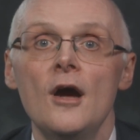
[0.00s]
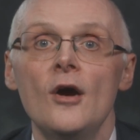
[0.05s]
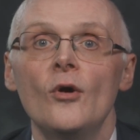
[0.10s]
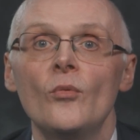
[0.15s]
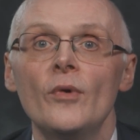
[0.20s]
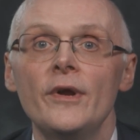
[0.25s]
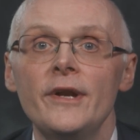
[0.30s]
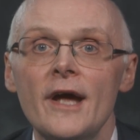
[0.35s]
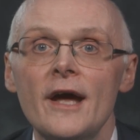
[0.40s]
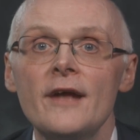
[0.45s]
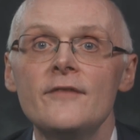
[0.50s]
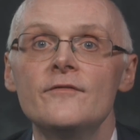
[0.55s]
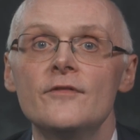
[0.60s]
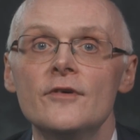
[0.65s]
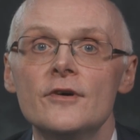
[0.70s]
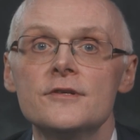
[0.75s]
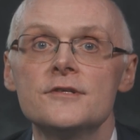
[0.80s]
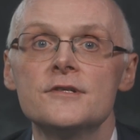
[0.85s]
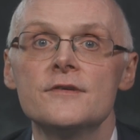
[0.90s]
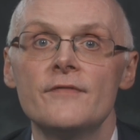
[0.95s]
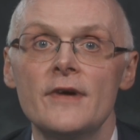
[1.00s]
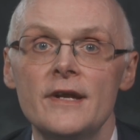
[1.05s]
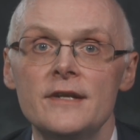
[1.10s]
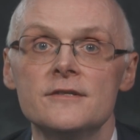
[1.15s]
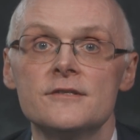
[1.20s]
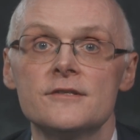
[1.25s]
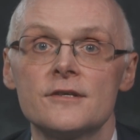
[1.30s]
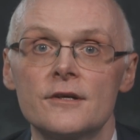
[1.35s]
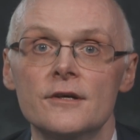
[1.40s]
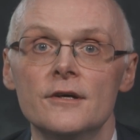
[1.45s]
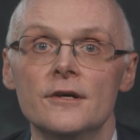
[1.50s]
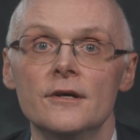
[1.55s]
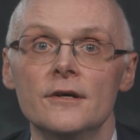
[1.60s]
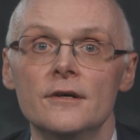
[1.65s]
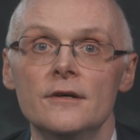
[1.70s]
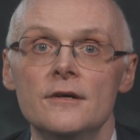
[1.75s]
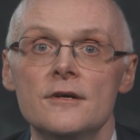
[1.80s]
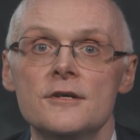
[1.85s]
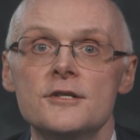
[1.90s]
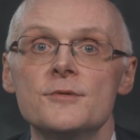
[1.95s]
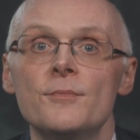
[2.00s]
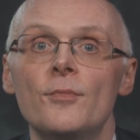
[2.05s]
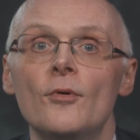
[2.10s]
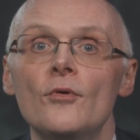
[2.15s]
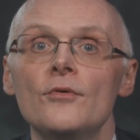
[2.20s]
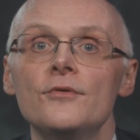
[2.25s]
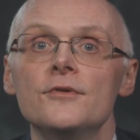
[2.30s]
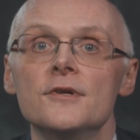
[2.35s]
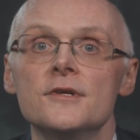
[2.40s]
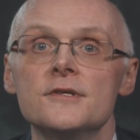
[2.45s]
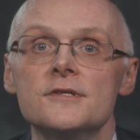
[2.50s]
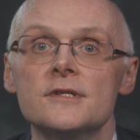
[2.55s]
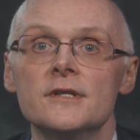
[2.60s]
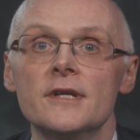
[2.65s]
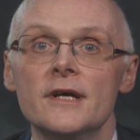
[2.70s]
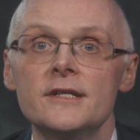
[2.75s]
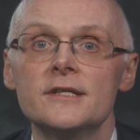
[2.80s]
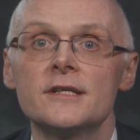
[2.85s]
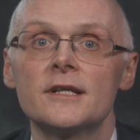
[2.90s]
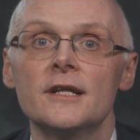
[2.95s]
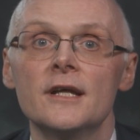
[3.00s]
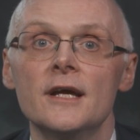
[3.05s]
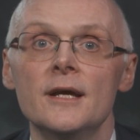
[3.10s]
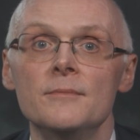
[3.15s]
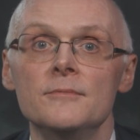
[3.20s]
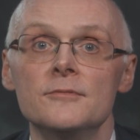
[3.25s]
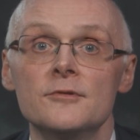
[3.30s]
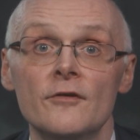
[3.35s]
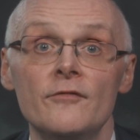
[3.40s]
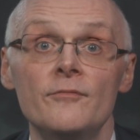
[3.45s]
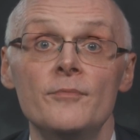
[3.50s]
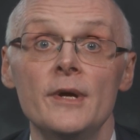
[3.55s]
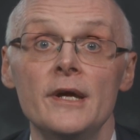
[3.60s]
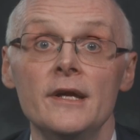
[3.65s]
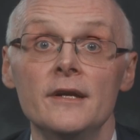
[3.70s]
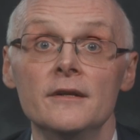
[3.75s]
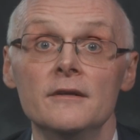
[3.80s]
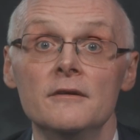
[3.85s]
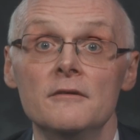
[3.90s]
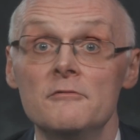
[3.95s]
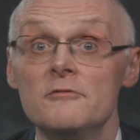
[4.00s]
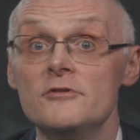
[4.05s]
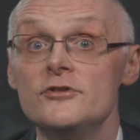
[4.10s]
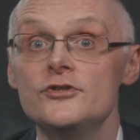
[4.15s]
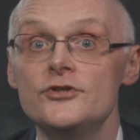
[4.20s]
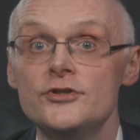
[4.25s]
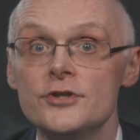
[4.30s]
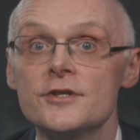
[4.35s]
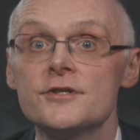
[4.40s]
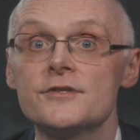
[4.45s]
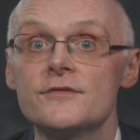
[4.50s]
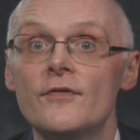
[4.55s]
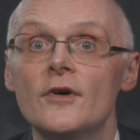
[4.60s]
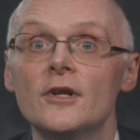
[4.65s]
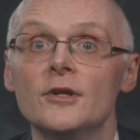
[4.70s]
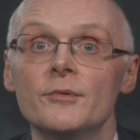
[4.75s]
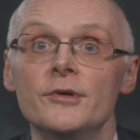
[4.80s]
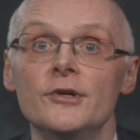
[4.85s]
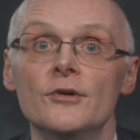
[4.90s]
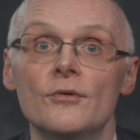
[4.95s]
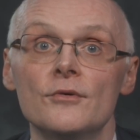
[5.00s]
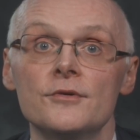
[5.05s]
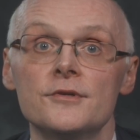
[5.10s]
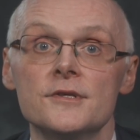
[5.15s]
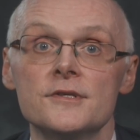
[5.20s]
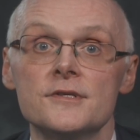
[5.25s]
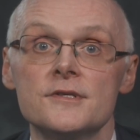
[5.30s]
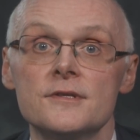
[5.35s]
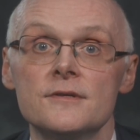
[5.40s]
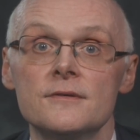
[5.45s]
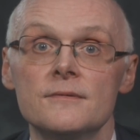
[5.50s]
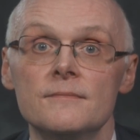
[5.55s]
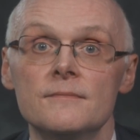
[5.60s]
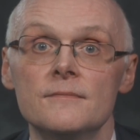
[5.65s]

When adverse events occur, subordinates later claim to have been just following orders.